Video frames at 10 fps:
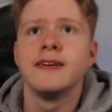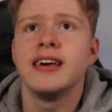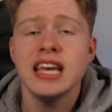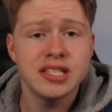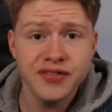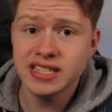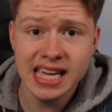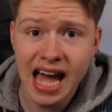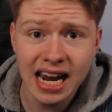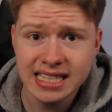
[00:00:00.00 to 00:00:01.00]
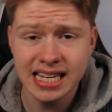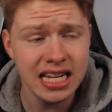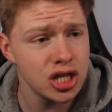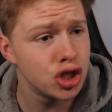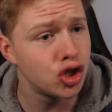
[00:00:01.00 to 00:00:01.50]
His physicality and
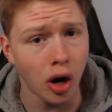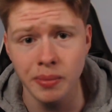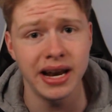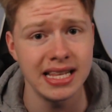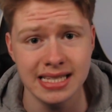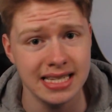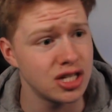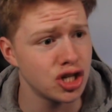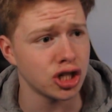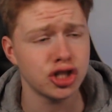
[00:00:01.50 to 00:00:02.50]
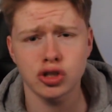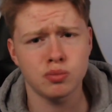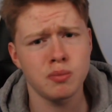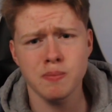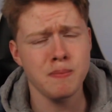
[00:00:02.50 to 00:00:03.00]
his dominance is just
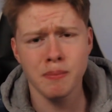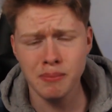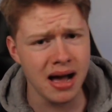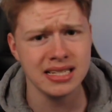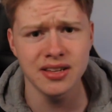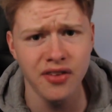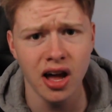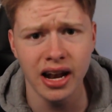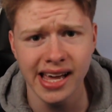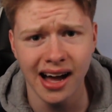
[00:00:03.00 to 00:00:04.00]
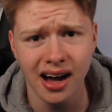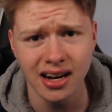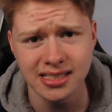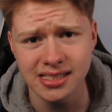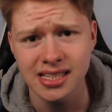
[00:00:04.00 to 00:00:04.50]
massive. Erling
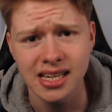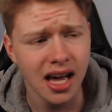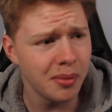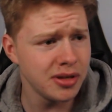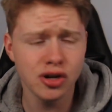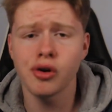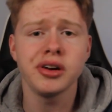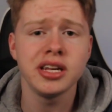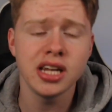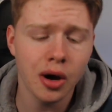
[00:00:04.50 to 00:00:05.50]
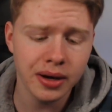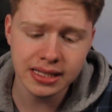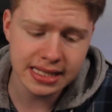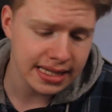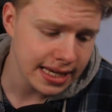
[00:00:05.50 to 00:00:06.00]
Haaland. I mean, you already know
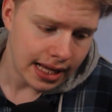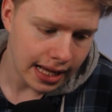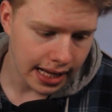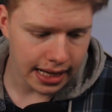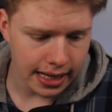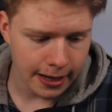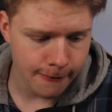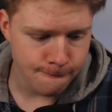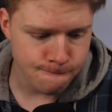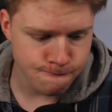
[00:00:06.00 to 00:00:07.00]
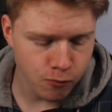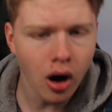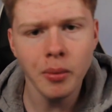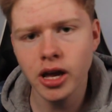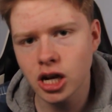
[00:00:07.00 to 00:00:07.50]
it. What
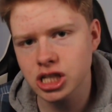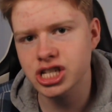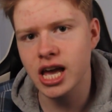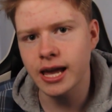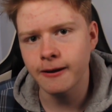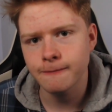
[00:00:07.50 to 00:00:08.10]
am I going to say?